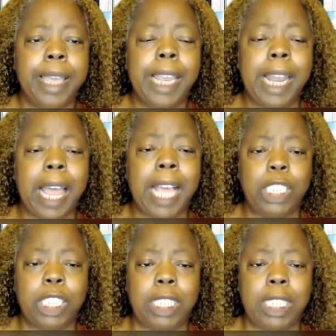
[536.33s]

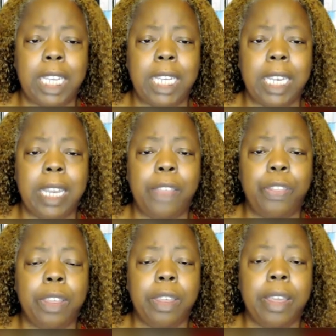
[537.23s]
Elijah said
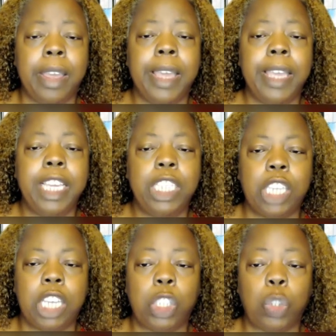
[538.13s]
nothing. He
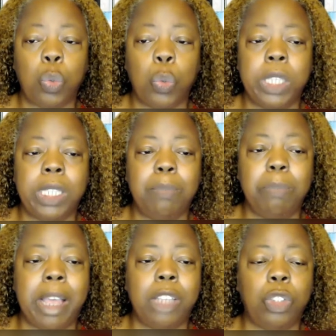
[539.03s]
just threw his
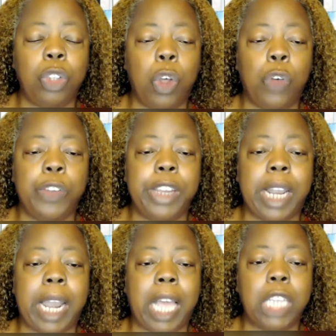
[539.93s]
mantle over
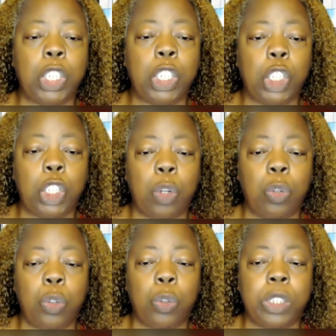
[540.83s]
Elisha's
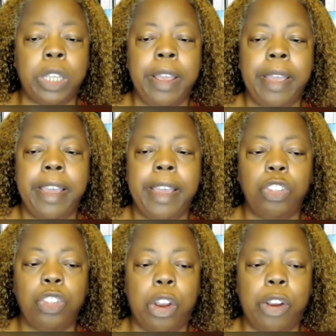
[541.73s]
shoulders
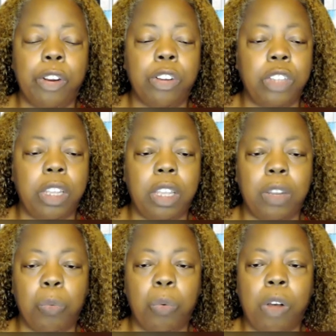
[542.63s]
and turned
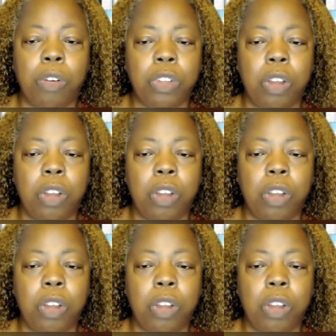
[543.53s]
and walked